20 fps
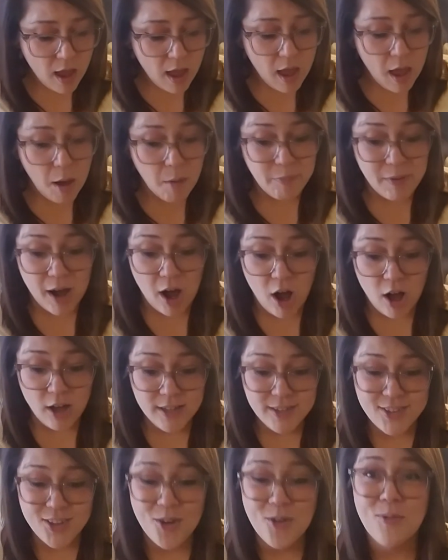But
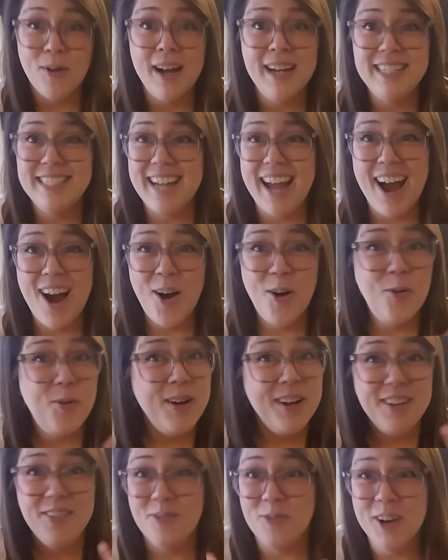also right now,
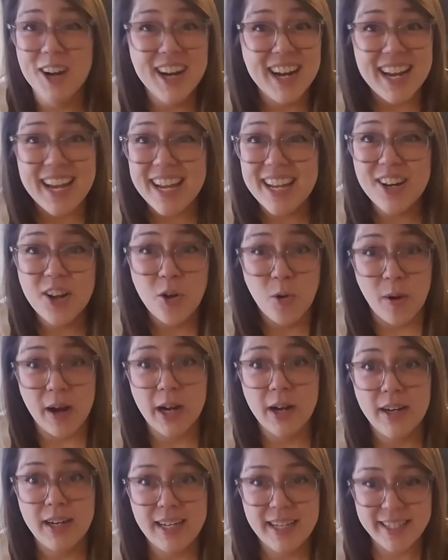we're in
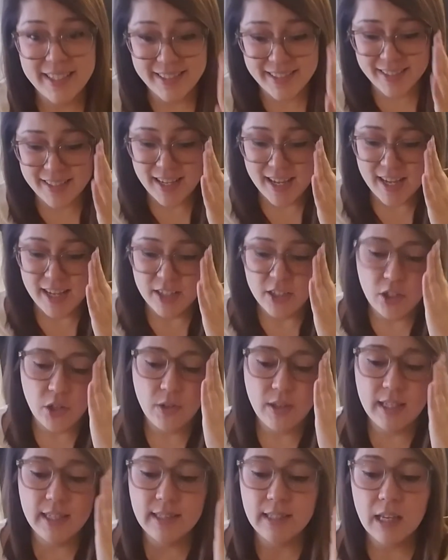Aquarius. So
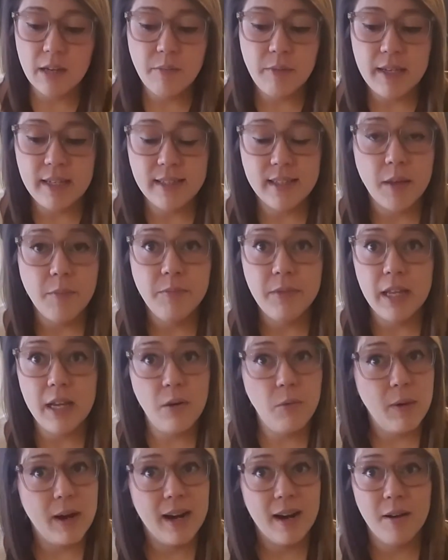this can be
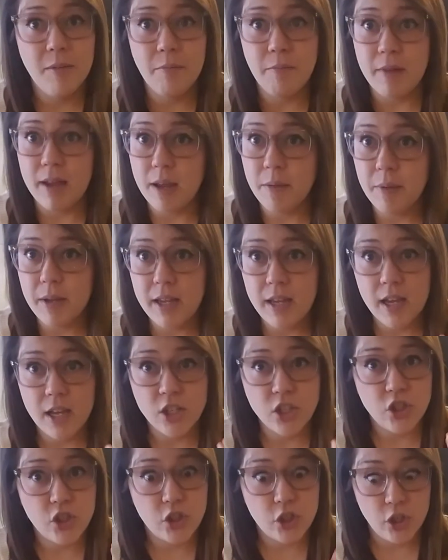something where maybe
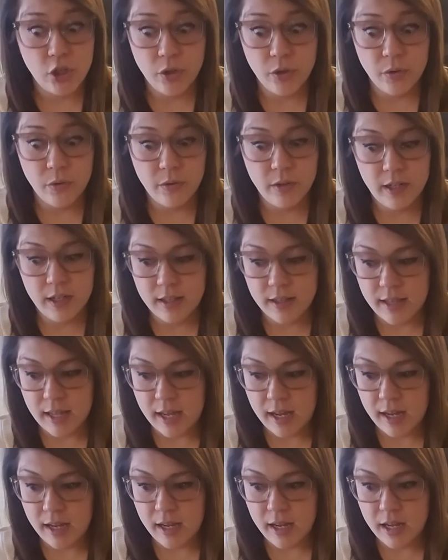soon
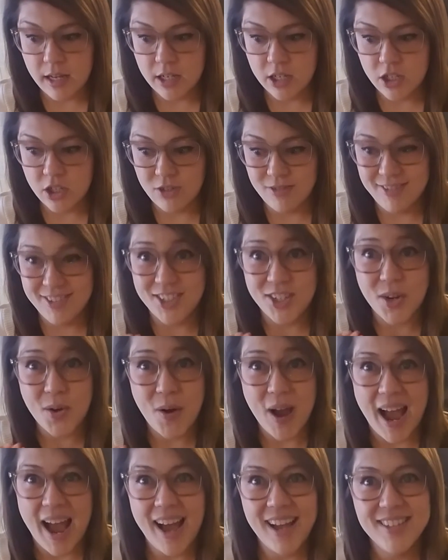they do
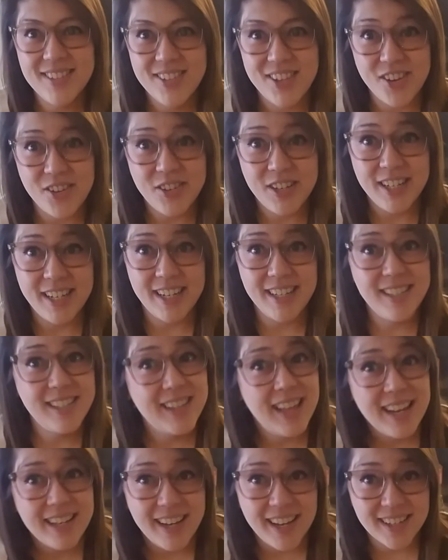ask you to get to
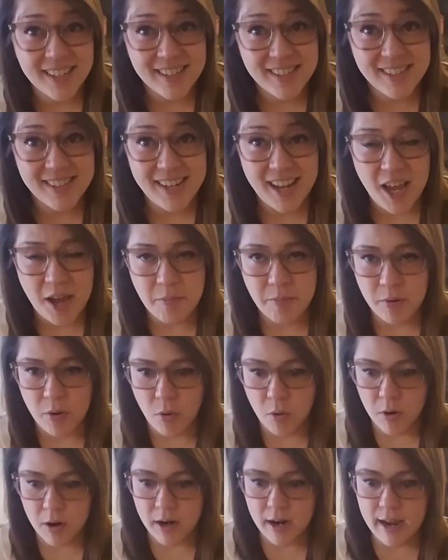that next step,
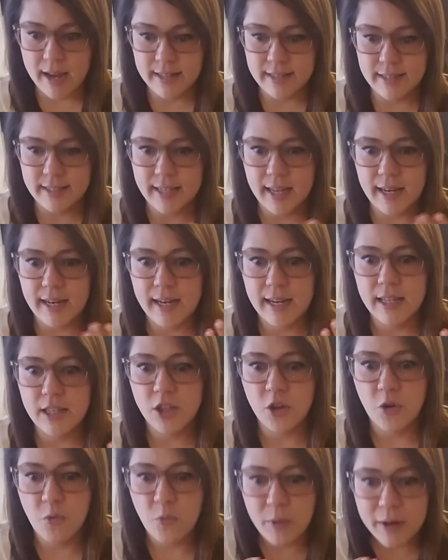or it's getting
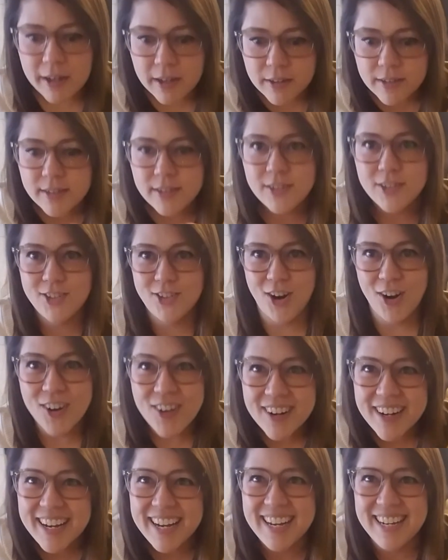the wheels
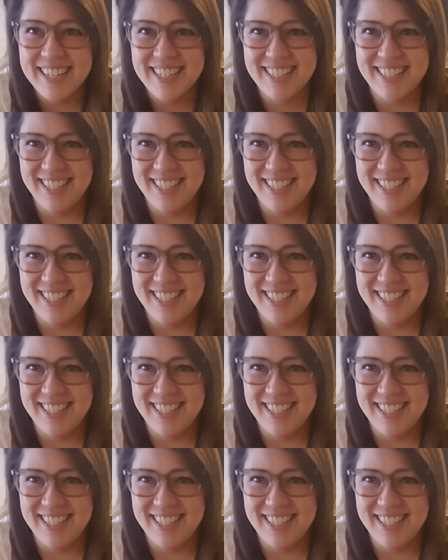turning